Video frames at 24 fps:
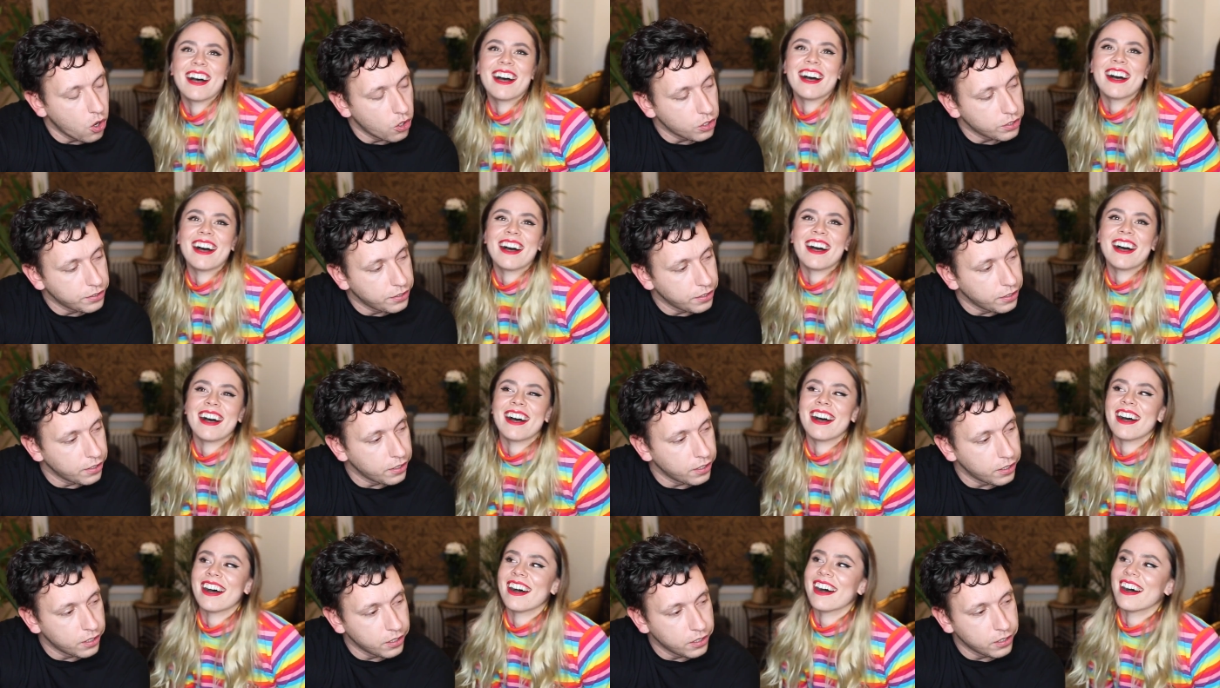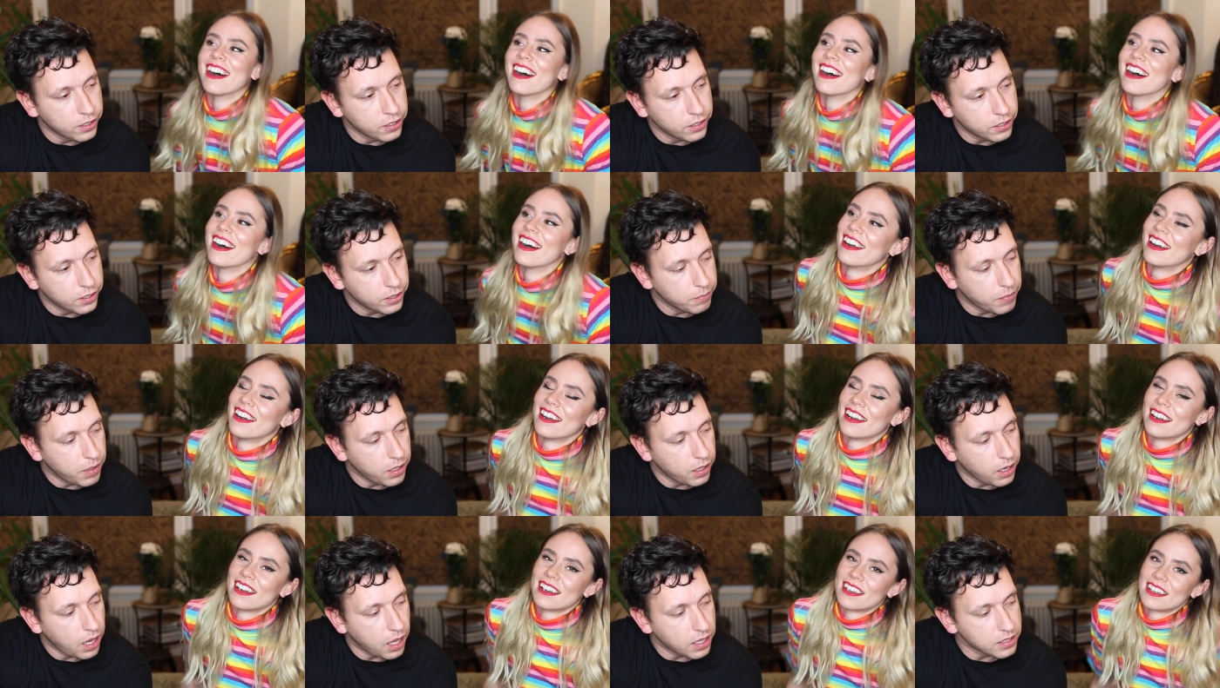Speaker 1: Order
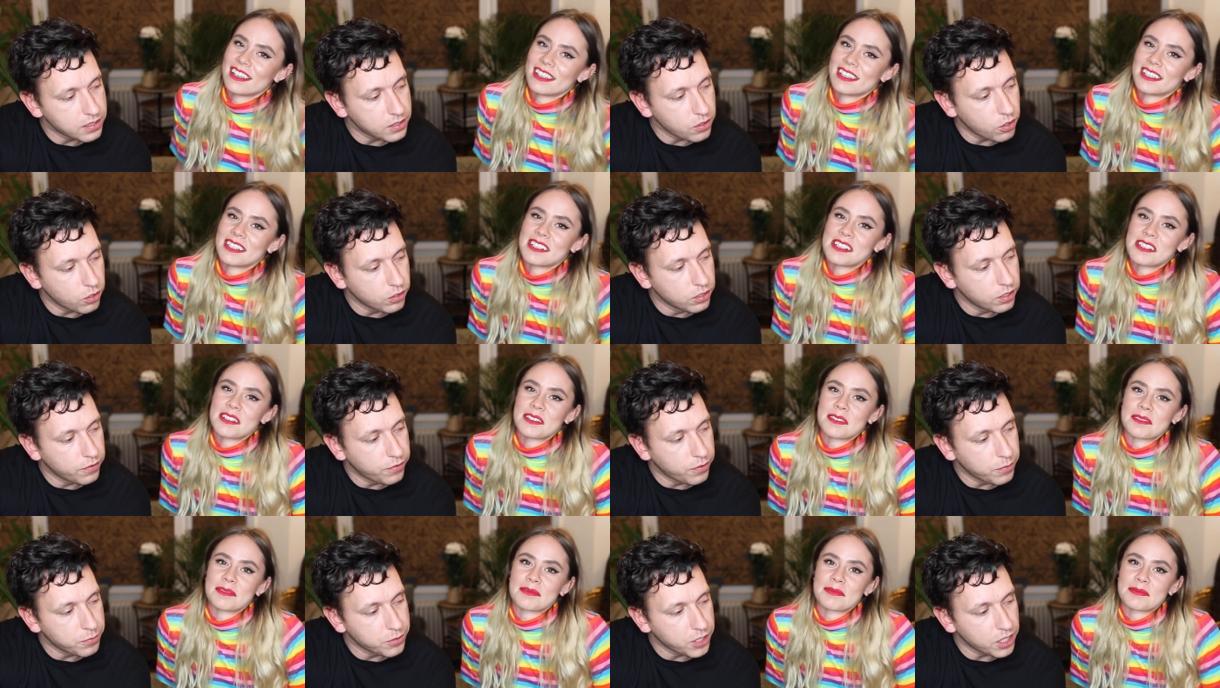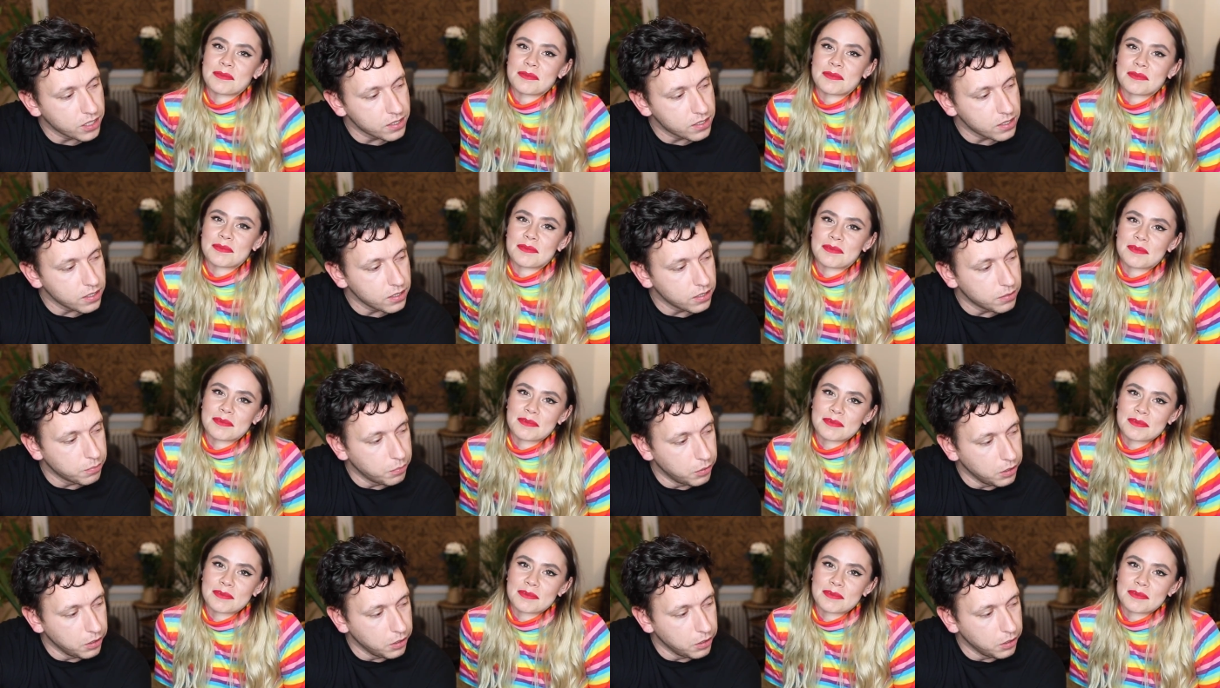my last order from Just Eat,